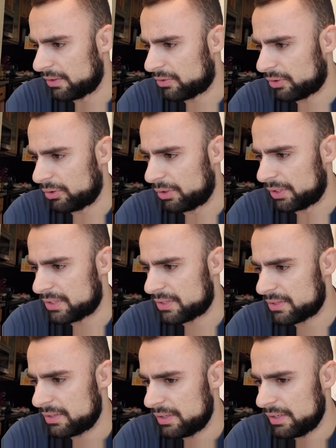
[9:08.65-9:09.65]
so
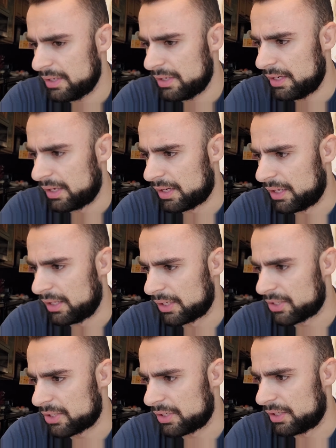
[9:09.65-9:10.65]
it's a
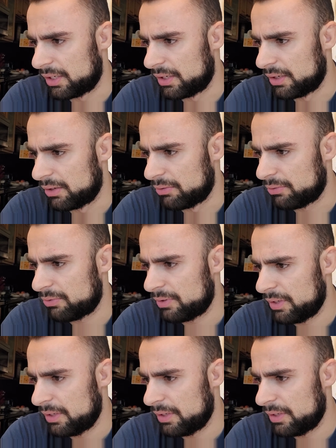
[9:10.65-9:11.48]
collection of